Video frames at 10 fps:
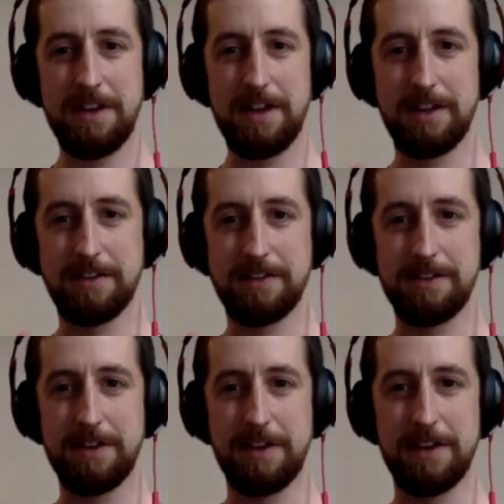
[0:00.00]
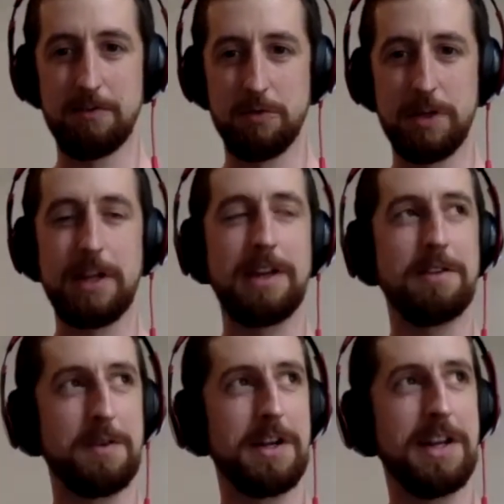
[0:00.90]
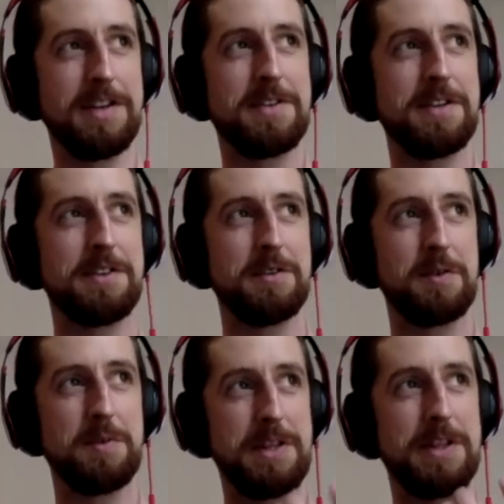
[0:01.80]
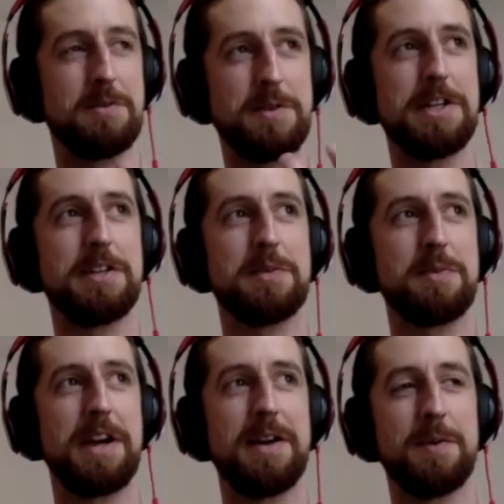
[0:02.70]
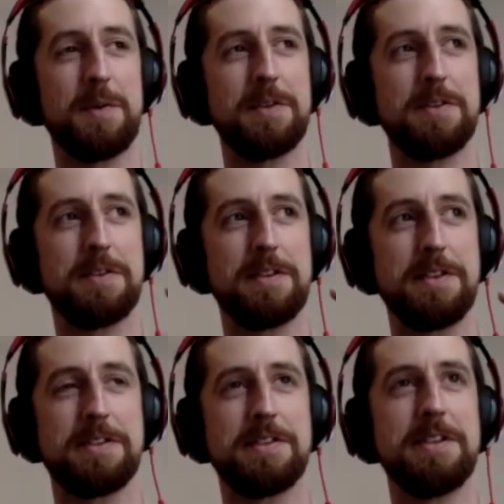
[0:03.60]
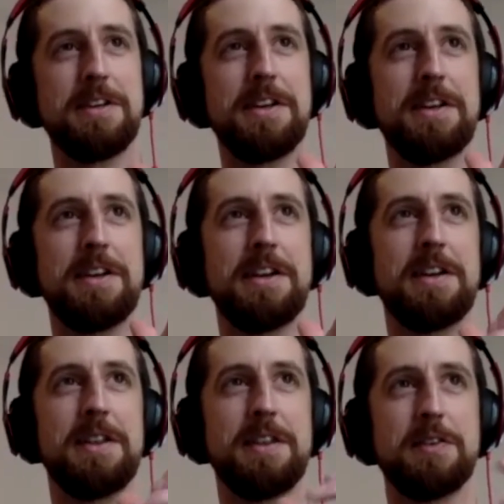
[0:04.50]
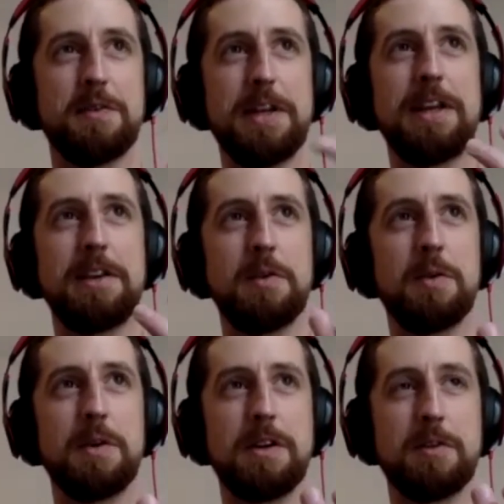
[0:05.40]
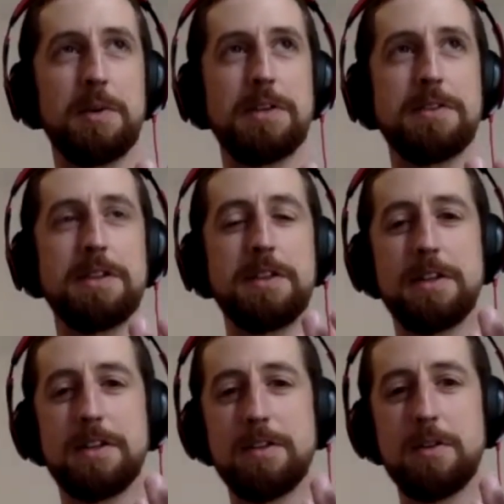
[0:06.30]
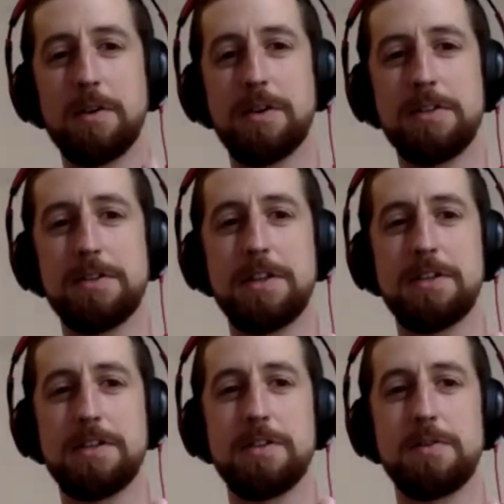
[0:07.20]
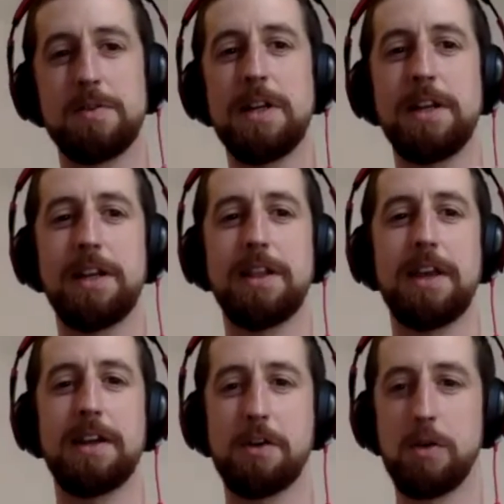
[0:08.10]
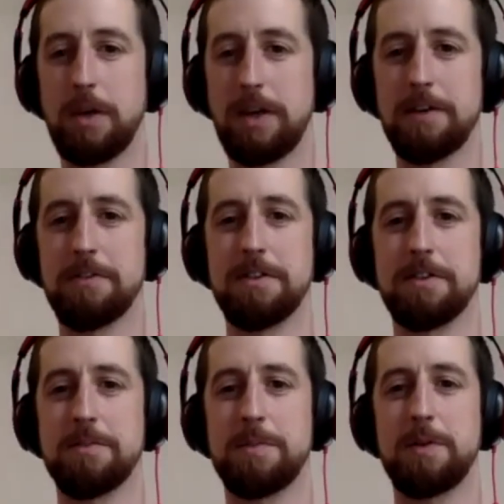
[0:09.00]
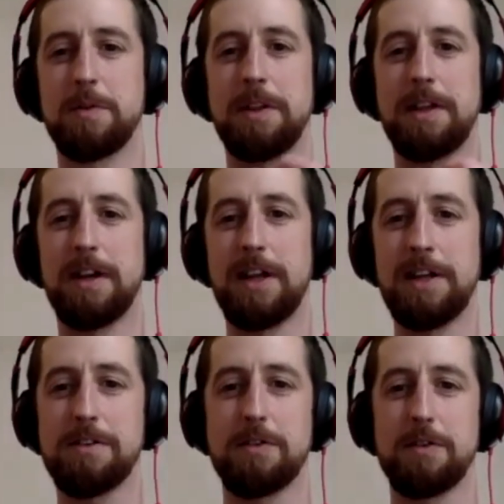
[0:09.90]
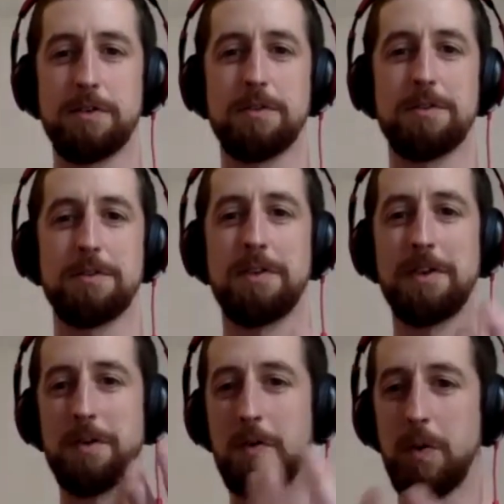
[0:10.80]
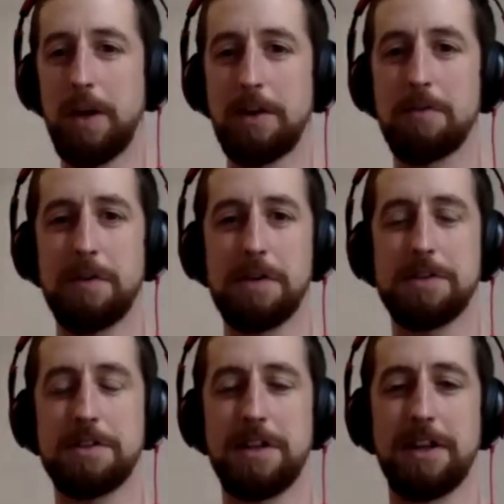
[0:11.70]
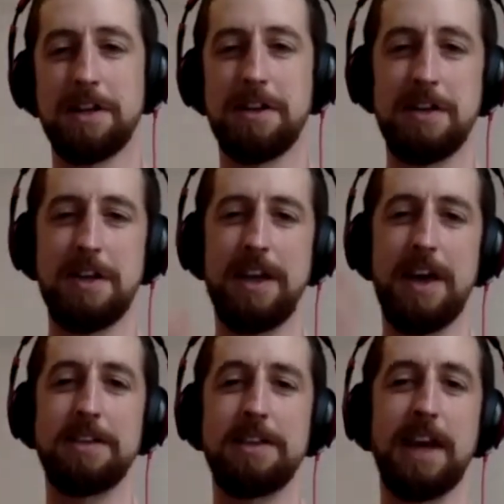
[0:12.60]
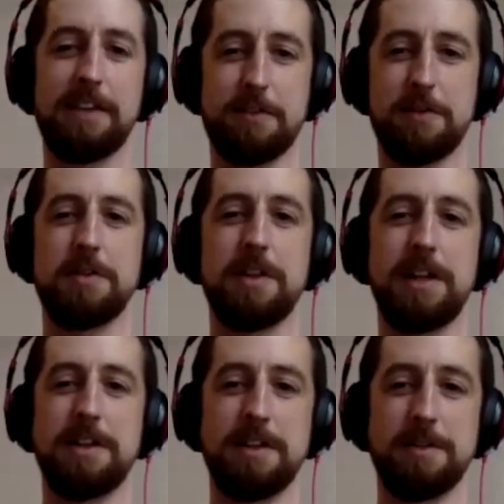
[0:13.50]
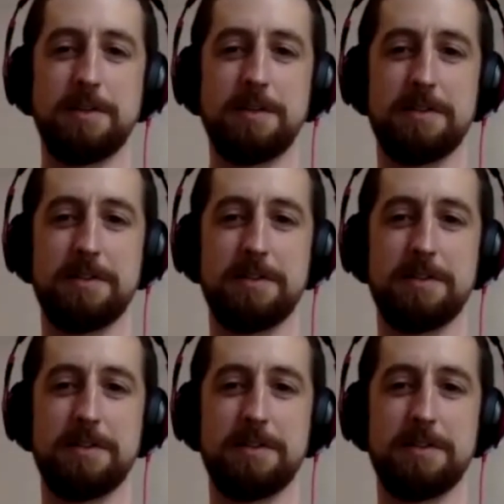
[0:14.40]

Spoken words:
it's really, really interesting for me. That really sprung out was this feeling you were expressing that organizations really need that coherence between their internal way of functioning and the external ideals.